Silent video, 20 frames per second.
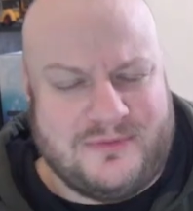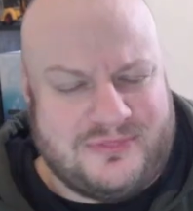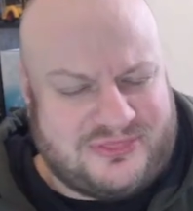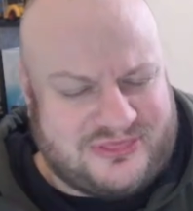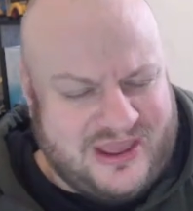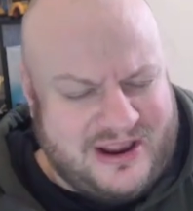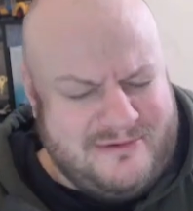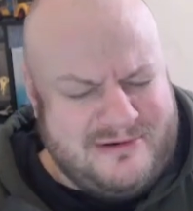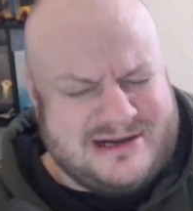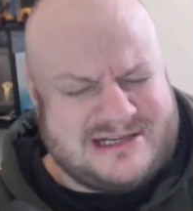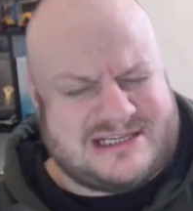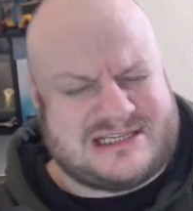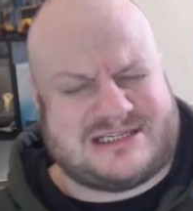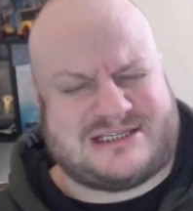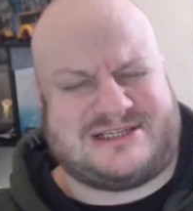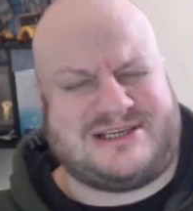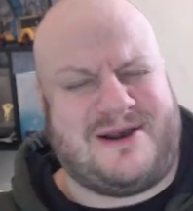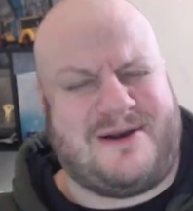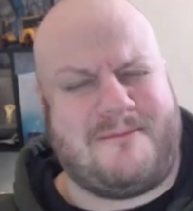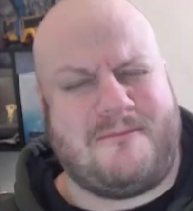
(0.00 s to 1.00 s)
There is
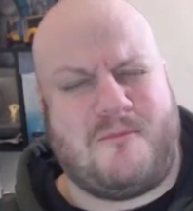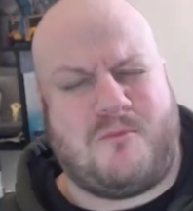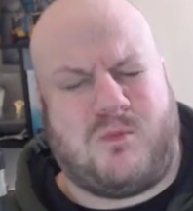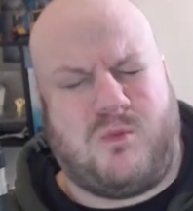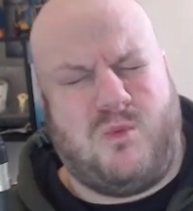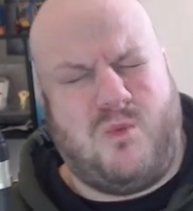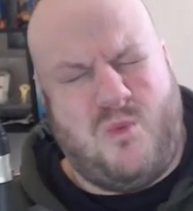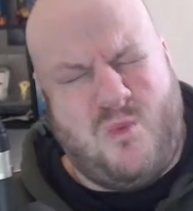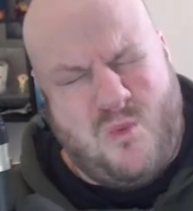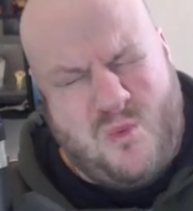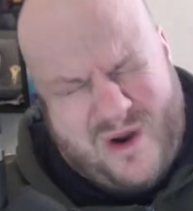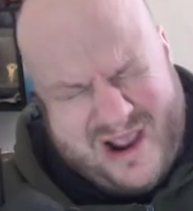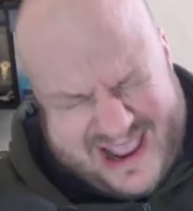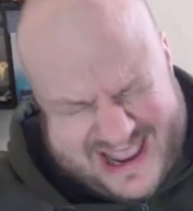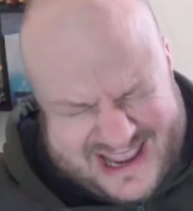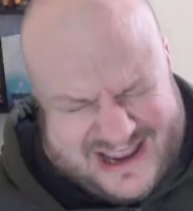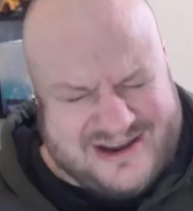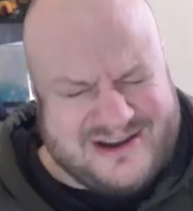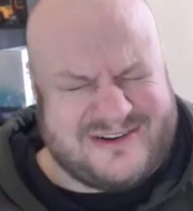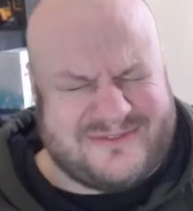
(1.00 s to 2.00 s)
some
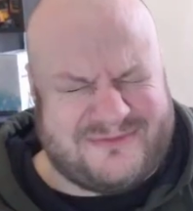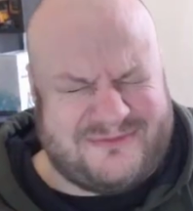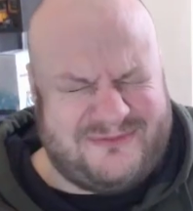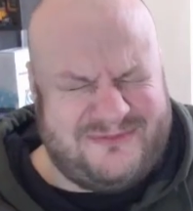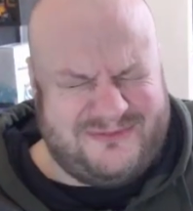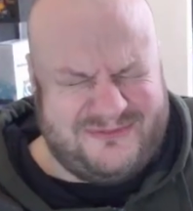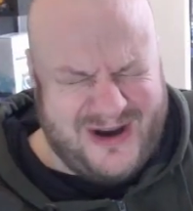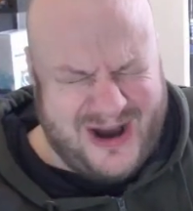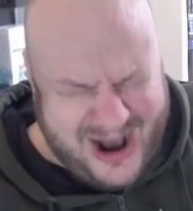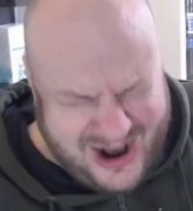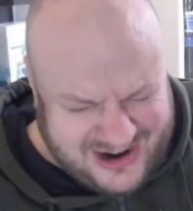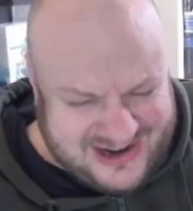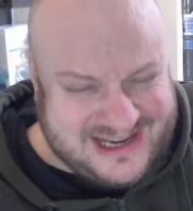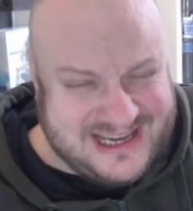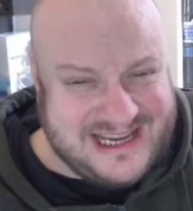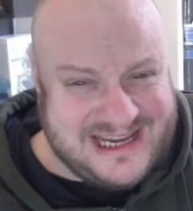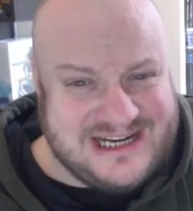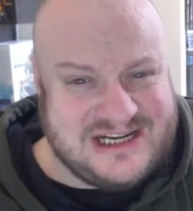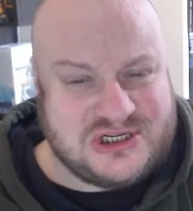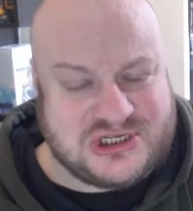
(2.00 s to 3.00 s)
weird
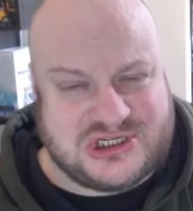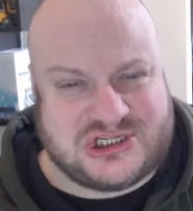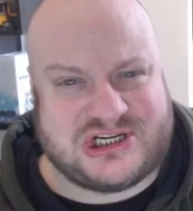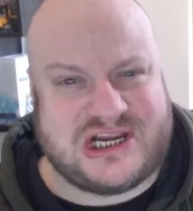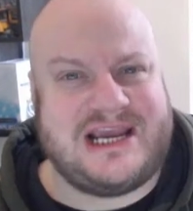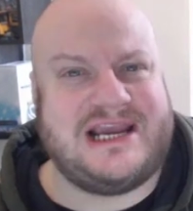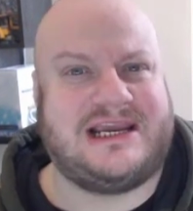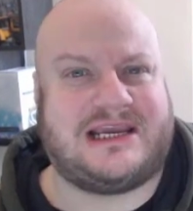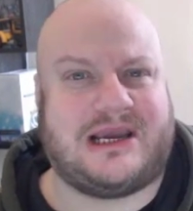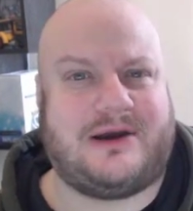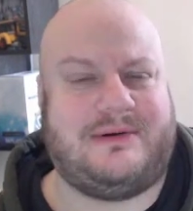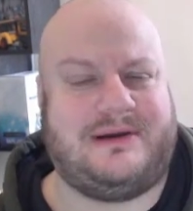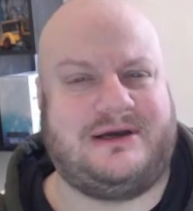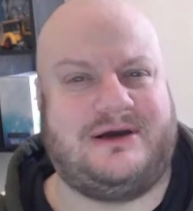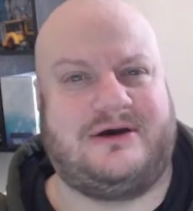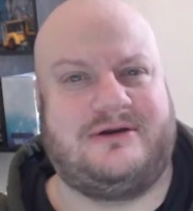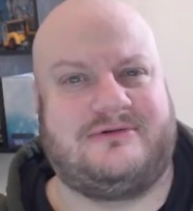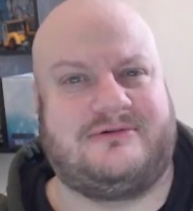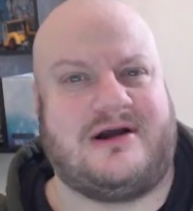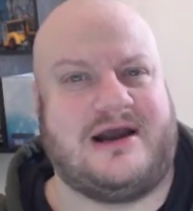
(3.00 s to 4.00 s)
fucking shit
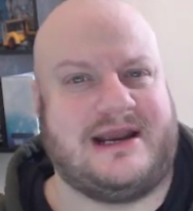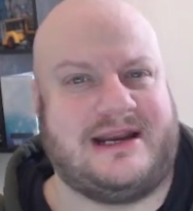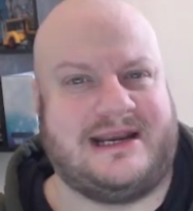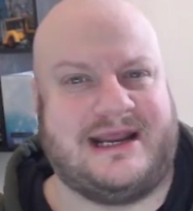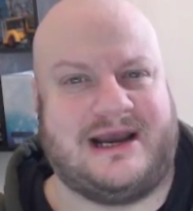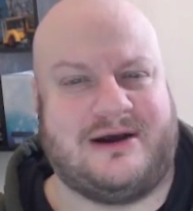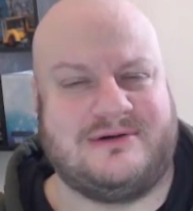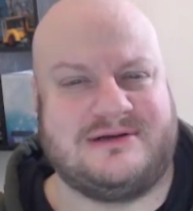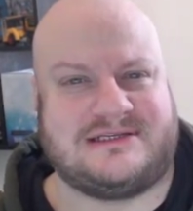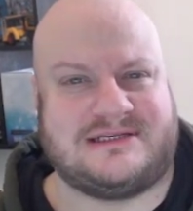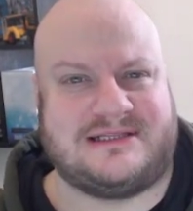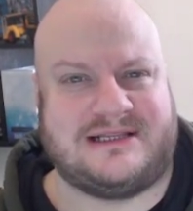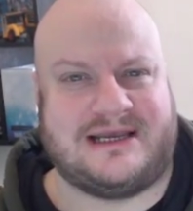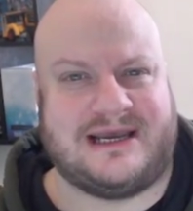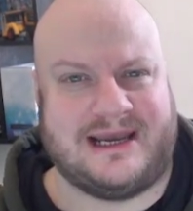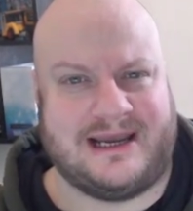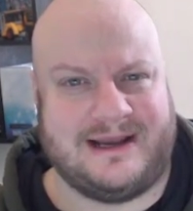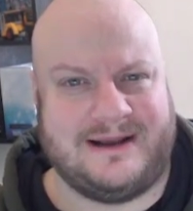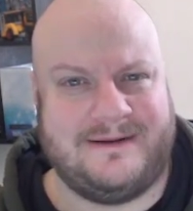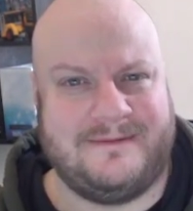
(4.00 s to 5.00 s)
going on right now, isn't
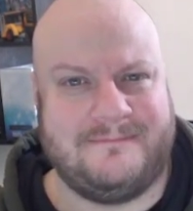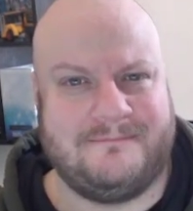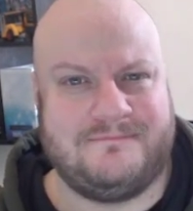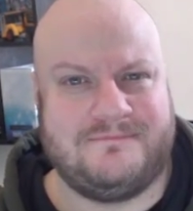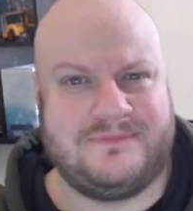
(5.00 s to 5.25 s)
there?